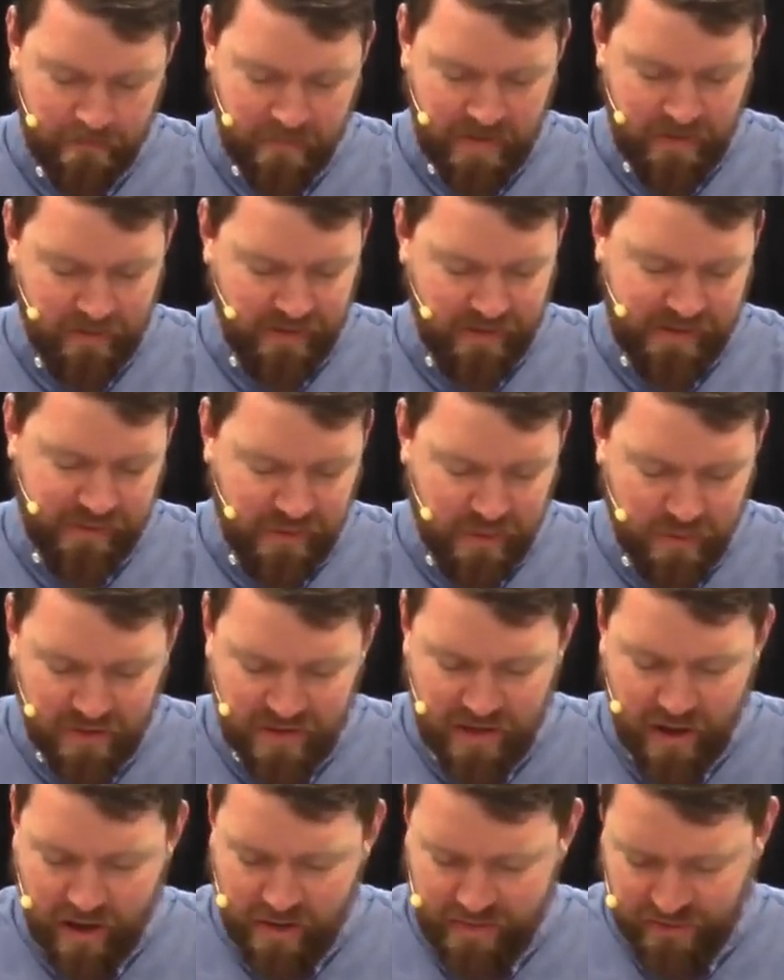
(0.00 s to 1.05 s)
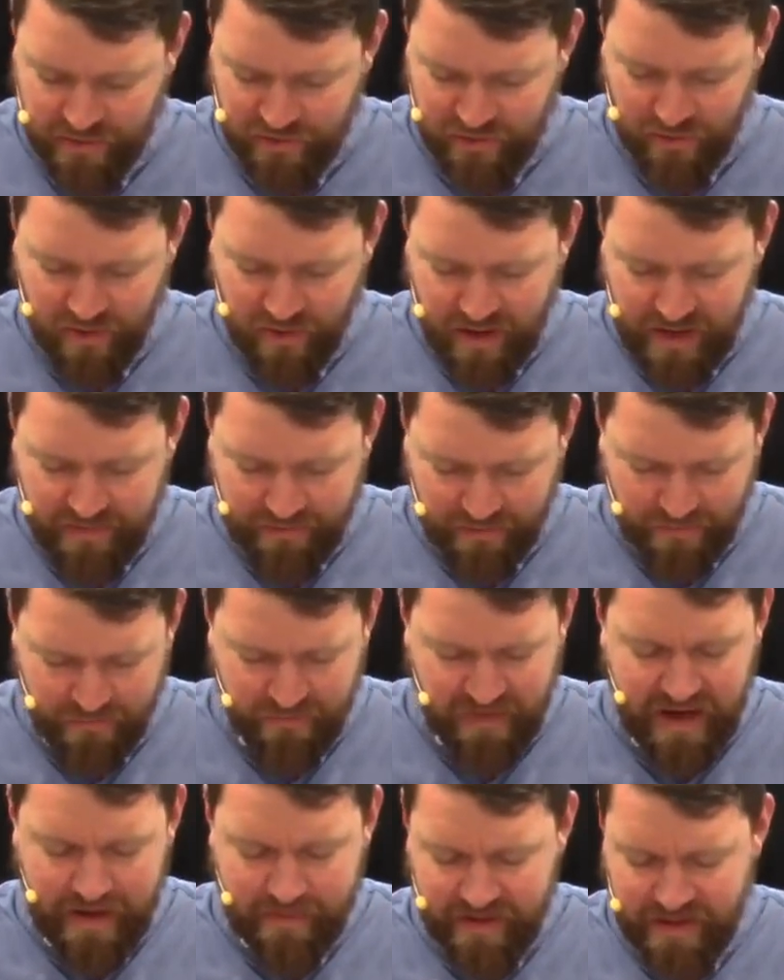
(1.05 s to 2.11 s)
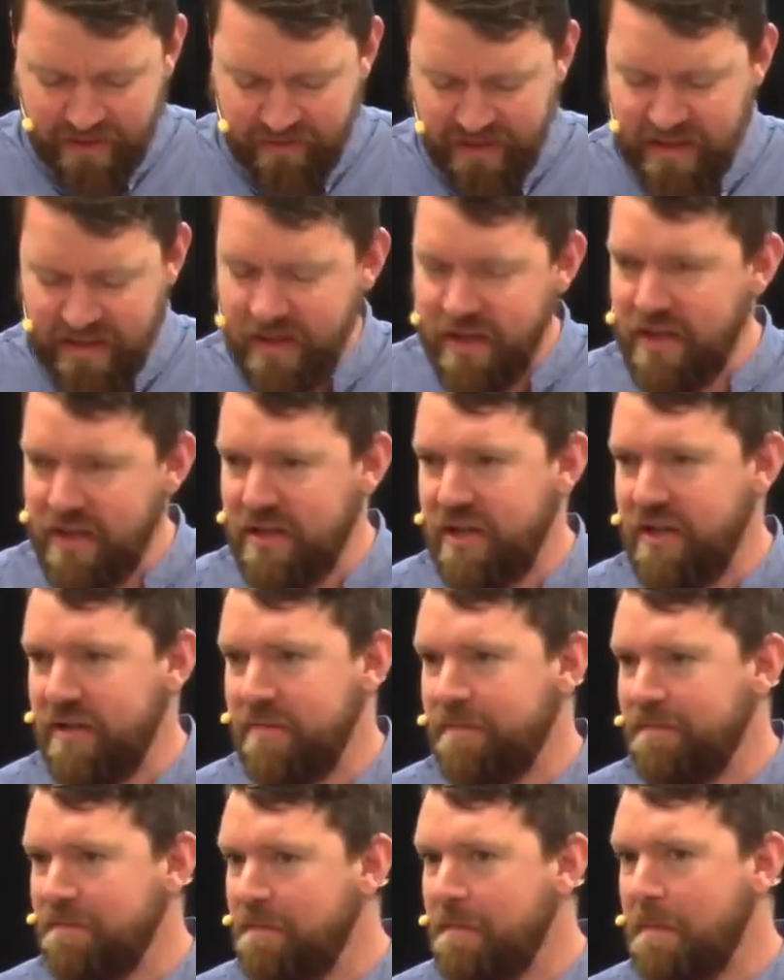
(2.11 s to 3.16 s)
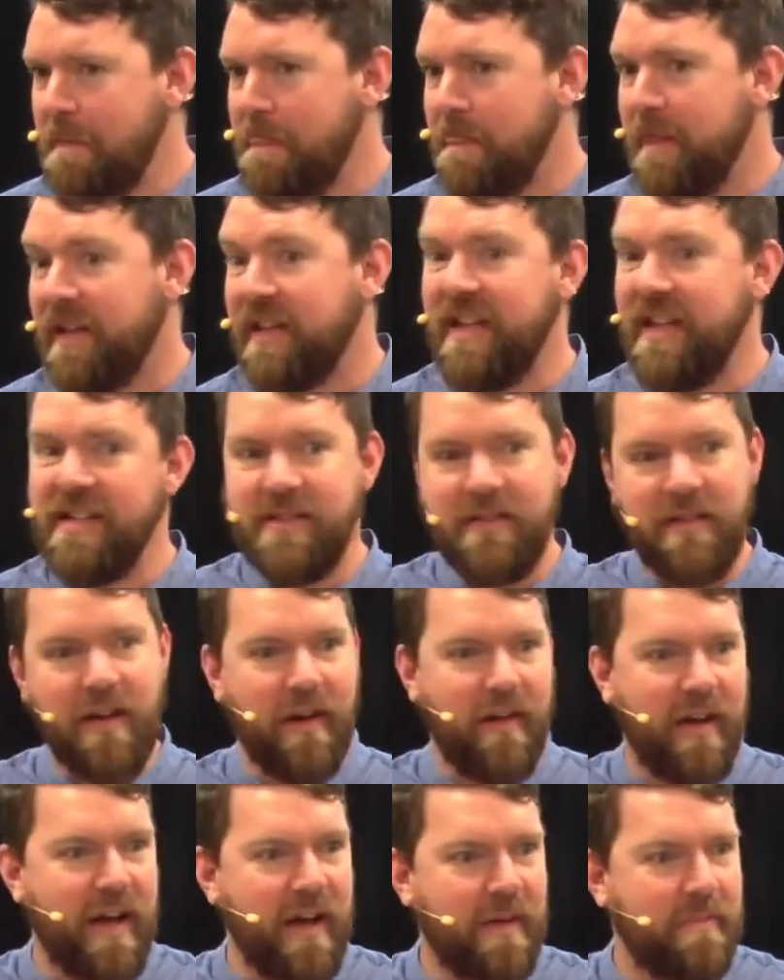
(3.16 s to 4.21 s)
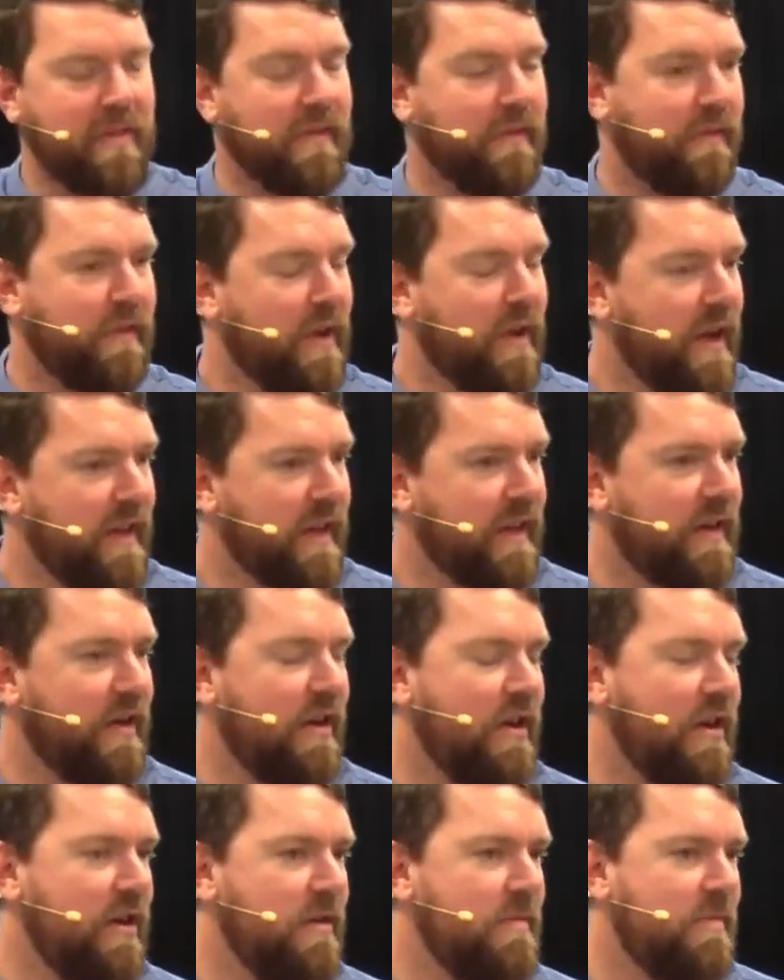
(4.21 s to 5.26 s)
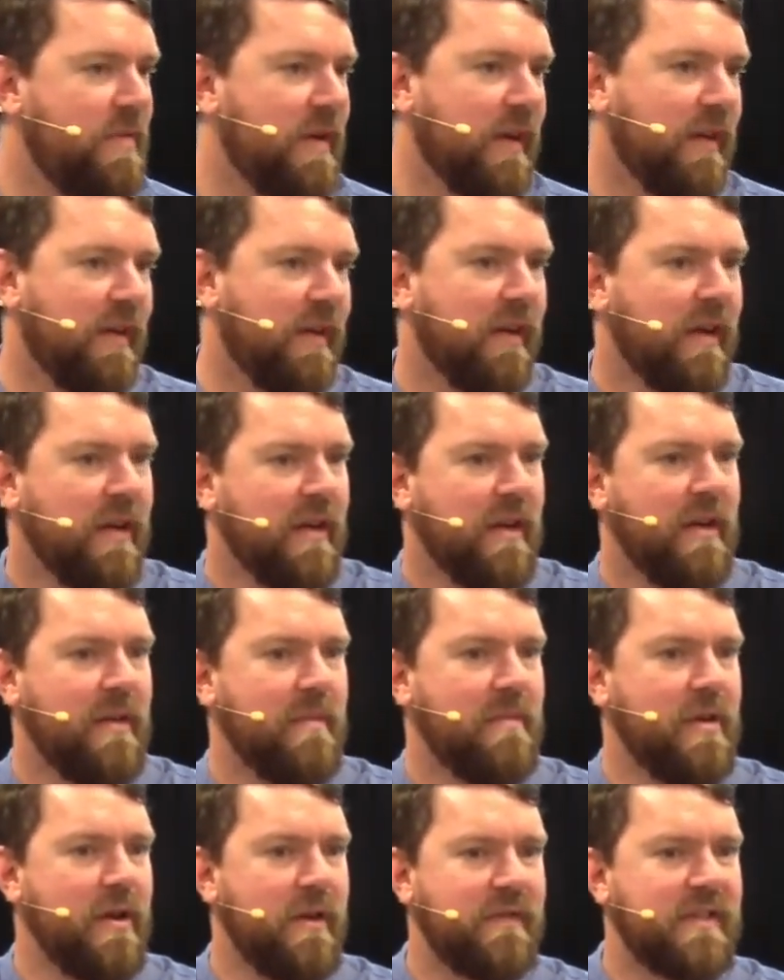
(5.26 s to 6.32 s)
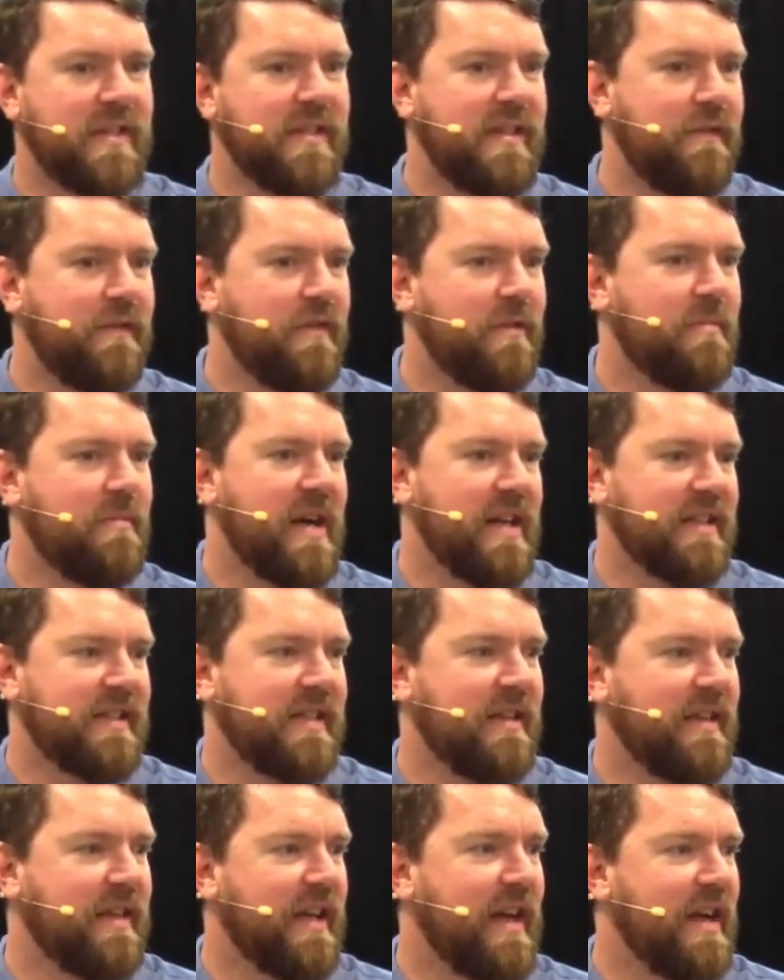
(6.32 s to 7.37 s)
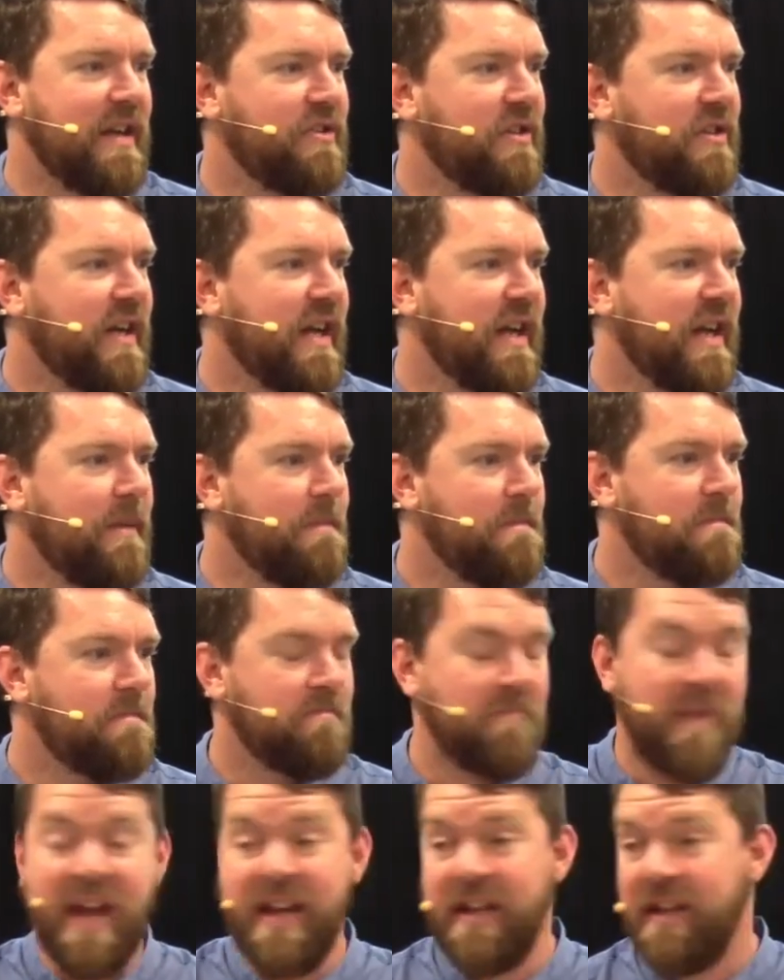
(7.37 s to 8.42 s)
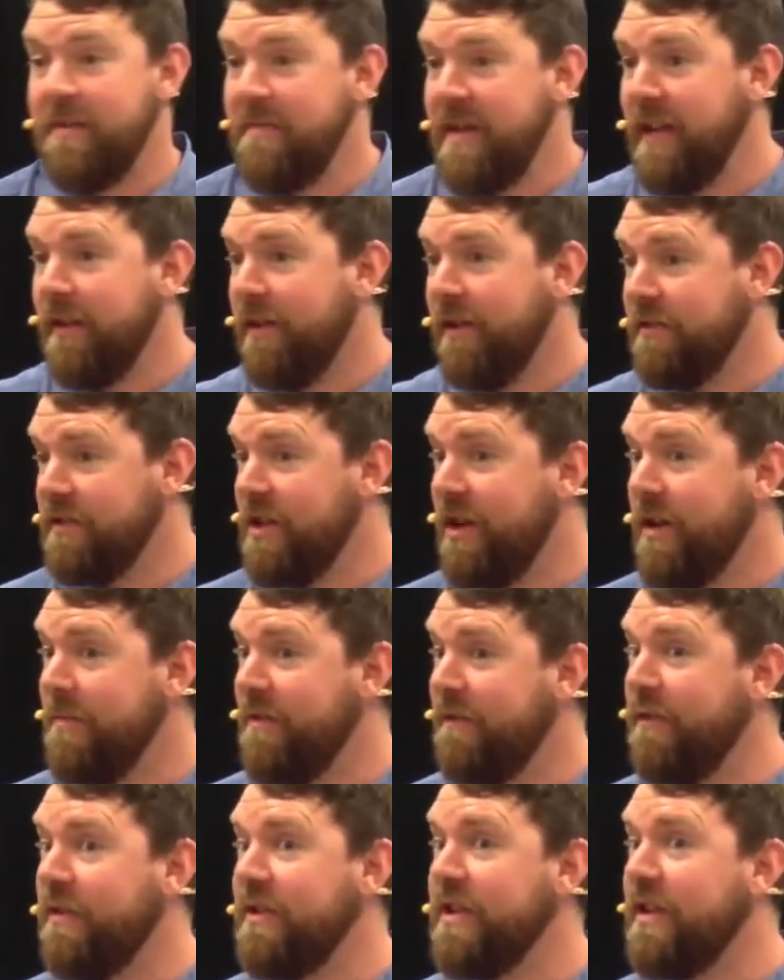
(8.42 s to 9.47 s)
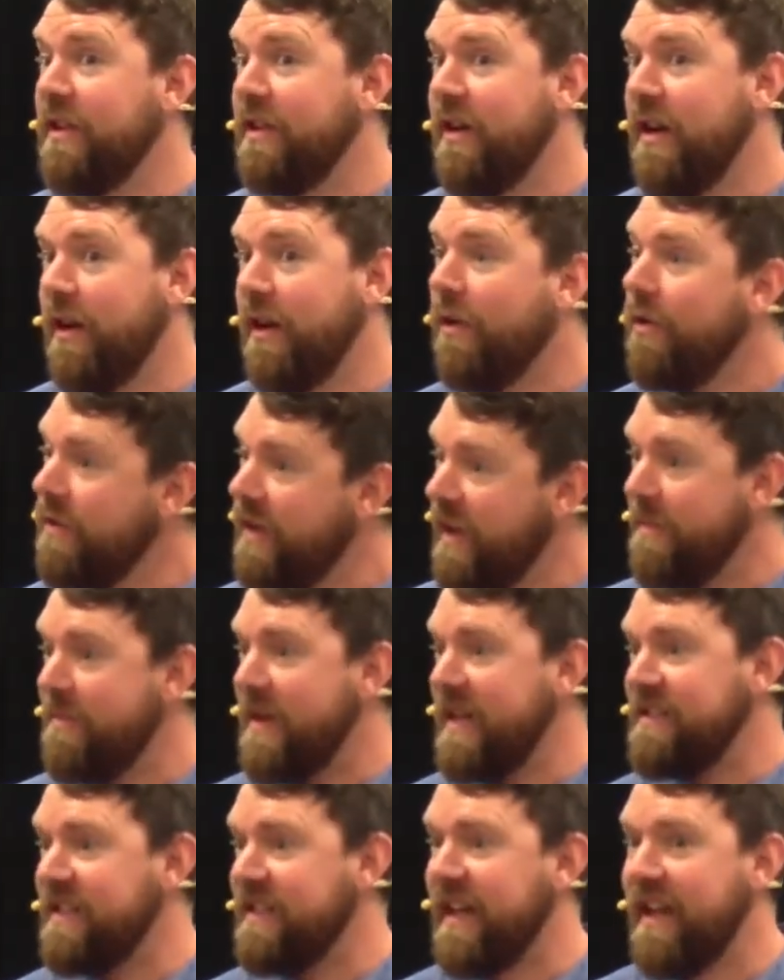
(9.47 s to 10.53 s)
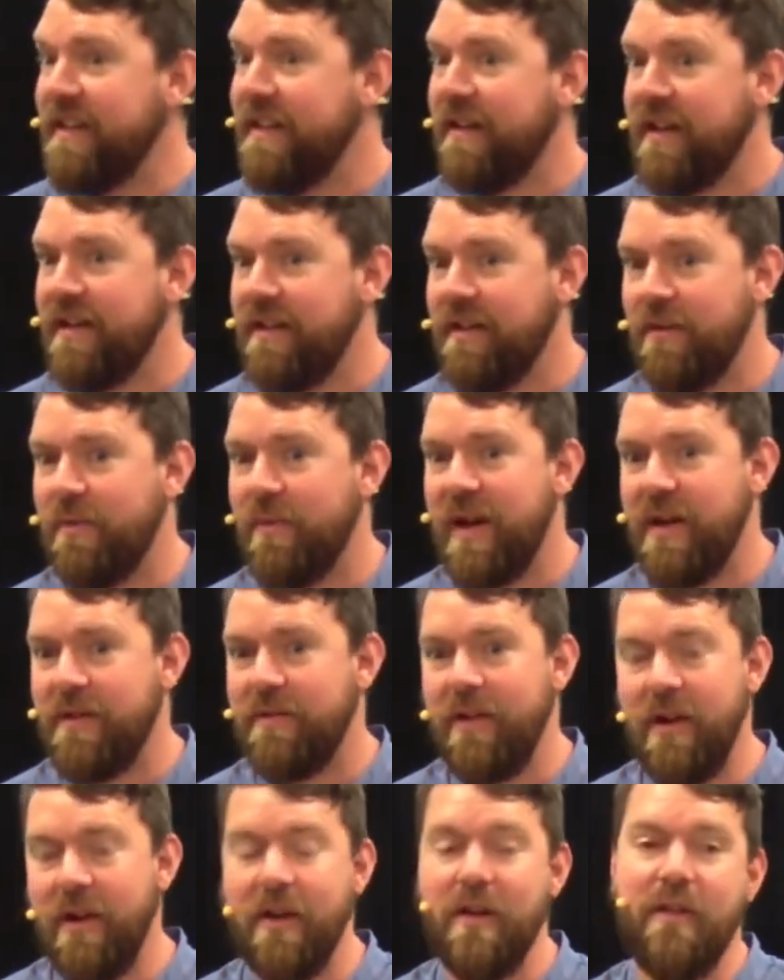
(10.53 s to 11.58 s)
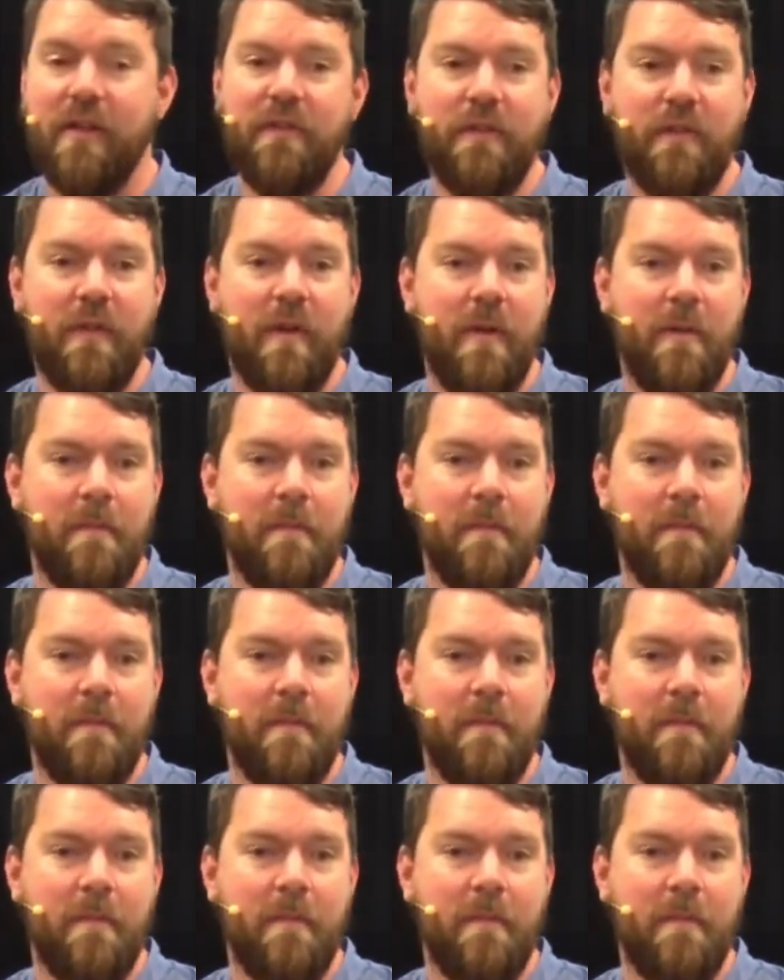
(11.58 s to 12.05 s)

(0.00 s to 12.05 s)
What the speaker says: Lots of you would know the joy of a family reunion. The kids grow up and fly the coop and move to different parts of the country. And it can be a long time before you kind of all get back together under the one roof.